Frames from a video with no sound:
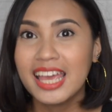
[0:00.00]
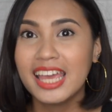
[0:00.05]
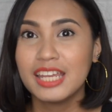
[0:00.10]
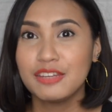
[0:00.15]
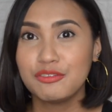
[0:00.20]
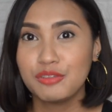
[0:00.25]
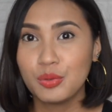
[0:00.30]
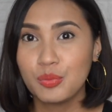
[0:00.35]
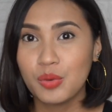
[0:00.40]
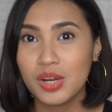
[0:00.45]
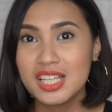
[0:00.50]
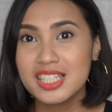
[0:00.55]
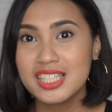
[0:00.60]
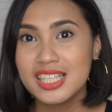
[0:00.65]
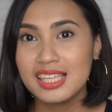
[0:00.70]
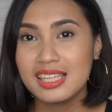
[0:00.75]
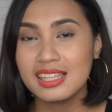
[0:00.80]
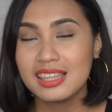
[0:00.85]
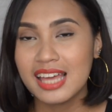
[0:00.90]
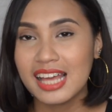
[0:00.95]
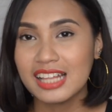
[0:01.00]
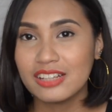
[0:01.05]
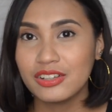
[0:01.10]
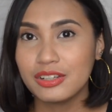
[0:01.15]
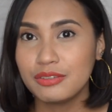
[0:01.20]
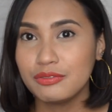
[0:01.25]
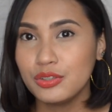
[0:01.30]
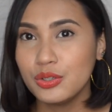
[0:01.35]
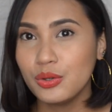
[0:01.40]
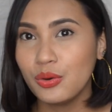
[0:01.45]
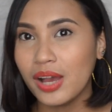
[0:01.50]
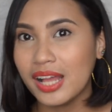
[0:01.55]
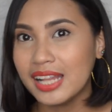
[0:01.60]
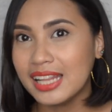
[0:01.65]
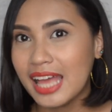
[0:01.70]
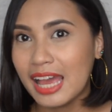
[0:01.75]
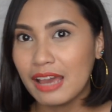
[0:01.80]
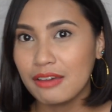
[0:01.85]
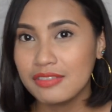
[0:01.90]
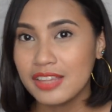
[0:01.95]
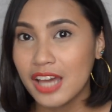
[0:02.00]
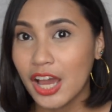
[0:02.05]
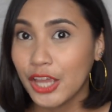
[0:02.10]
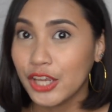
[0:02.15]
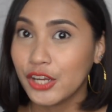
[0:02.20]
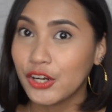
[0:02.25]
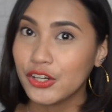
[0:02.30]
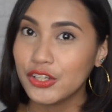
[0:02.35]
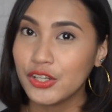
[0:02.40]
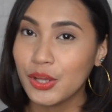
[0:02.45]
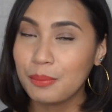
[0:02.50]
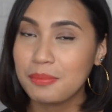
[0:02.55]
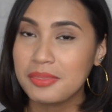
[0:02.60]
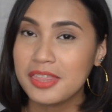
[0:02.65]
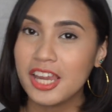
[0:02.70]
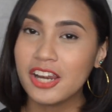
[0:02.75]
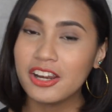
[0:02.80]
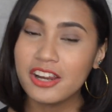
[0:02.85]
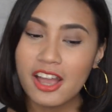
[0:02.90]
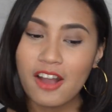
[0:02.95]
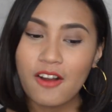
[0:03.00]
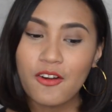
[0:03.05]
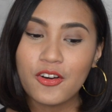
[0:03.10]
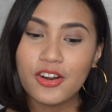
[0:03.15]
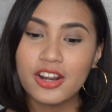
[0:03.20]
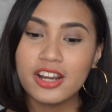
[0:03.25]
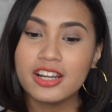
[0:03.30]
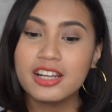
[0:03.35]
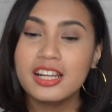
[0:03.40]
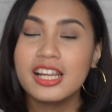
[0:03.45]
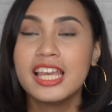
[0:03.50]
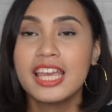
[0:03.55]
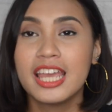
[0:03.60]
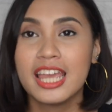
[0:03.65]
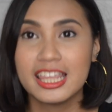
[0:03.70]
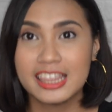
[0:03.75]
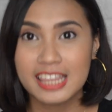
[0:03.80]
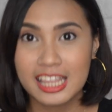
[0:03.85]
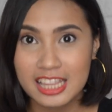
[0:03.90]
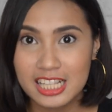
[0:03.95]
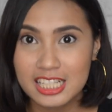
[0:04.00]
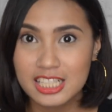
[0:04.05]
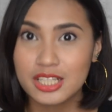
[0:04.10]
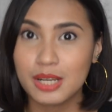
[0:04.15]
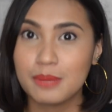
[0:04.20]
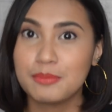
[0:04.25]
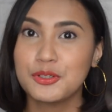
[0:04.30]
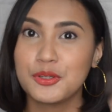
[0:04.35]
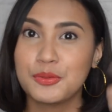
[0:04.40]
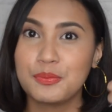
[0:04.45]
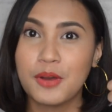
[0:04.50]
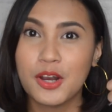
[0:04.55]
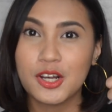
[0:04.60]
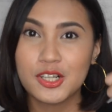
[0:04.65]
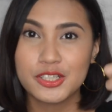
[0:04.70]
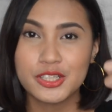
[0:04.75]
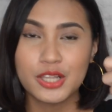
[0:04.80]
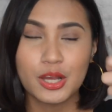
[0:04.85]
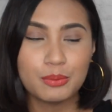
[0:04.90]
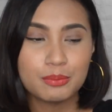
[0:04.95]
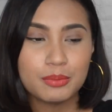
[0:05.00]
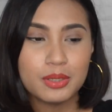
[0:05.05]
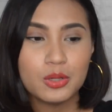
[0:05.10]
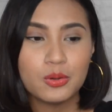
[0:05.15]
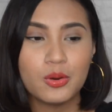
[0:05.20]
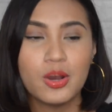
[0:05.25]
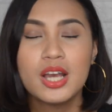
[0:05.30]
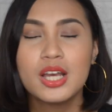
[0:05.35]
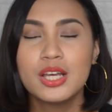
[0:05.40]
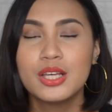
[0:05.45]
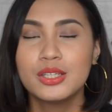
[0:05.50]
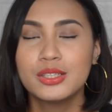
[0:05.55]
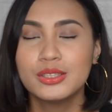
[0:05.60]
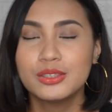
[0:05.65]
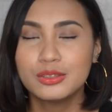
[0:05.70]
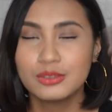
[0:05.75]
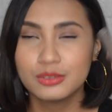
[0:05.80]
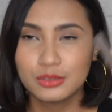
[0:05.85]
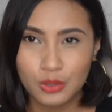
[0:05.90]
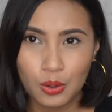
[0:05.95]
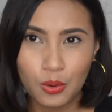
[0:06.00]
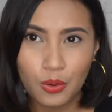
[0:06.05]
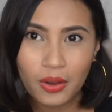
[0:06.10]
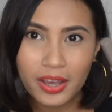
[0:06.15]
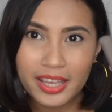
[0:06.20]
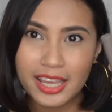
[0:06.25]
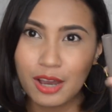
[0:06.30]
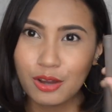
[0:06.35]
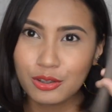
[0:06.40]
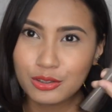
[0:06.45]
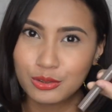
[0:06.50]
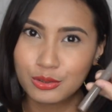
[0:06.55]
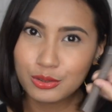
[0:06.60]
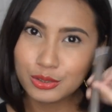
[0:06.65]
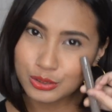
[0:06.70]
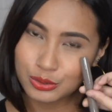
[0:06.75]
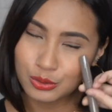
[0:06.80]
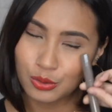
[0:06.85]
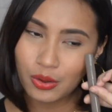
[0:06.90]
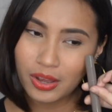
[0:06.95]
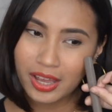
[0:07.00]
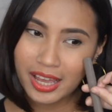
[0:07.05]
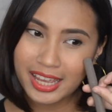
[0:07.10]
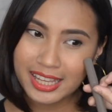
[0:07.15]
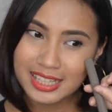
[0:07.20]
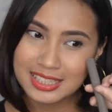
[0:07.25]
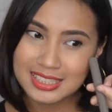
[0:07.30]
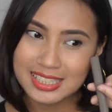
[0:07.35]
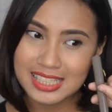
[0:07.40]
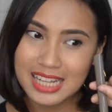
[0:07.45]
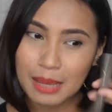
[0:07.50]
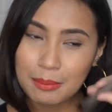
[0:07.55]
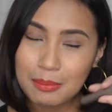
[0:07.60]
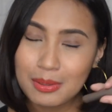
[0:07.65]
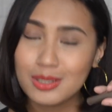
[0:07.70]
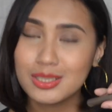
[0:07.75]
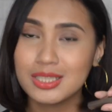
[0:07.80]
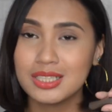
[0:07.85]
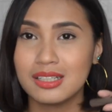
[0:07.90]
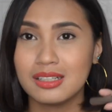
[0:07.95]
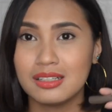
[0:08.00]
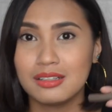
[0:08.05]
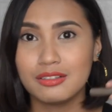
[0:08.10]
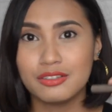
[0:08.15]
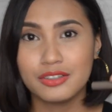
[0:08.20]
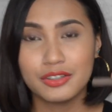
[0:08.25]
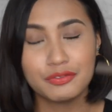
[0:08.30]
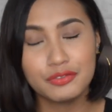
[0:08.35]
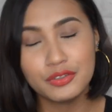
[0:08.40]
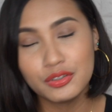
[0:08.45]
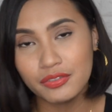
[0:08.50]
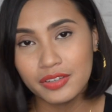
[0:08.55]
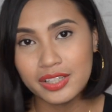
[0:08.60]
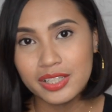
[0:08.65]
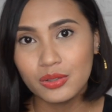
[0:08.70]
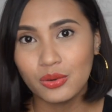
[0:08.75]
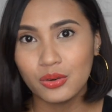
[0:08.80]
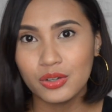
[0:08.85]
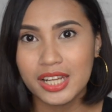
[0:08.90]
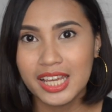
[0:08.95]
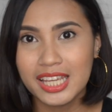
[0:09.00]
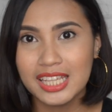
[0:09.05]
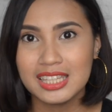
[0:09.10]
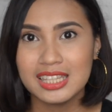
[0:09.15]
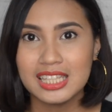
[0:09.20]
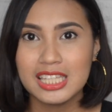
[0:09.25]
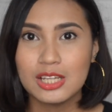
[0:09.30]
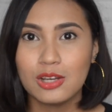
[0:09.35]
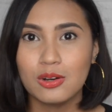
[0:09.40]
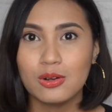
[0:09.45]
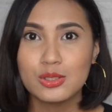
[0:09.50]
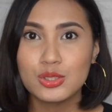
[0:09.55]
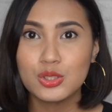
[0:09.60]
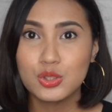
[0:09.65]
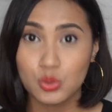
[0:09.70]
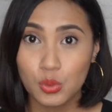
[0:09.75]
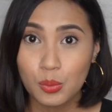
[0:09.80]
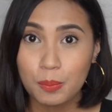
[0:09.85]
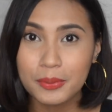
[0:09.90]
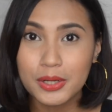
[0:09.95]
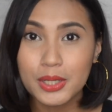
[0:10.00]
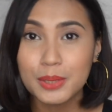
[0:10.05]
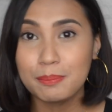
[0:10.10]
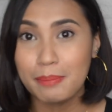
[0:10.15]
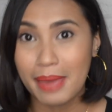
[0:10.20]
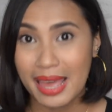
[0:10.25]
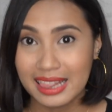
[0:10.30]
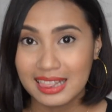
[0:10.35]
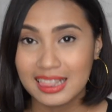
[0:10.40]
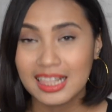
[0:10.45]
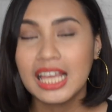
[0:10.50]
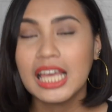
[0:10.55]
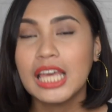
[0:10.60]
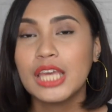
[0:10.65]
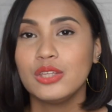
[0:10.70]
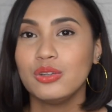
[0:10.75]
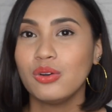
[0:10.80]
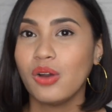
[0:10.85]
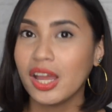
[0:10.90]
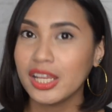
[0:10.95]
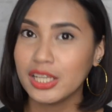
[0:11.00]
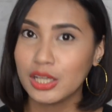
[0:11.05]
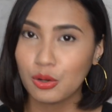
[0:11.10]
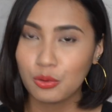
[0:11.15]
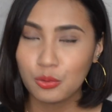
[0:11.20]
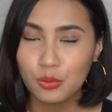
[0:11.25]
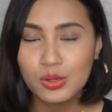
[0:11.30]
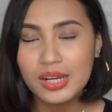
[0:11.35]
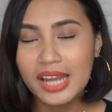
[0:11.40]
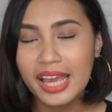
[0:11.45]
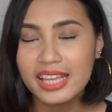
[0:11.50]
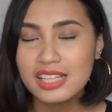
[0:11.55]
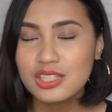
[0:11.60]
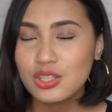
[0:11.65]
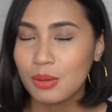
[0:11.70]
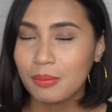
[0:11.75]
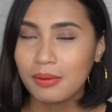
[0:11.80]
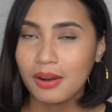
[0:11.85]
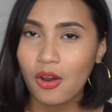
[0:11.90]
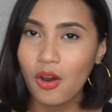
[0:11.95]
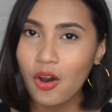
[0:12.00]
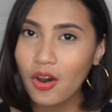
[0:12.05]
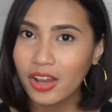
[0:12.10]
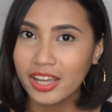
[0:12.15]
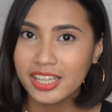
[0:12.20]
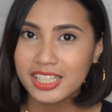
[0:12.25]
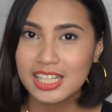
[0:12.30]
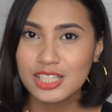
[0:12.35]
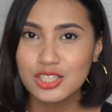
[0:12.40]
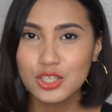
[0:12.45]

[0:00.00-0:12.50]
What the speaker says: If you wanna see that review, I'll have the i-card up there or in the description box down below. So, kaya ako to gusto kahit sinabi ko sa review video ko na hindi ko super bet yung kanyang kulay. Sobrang okay niya.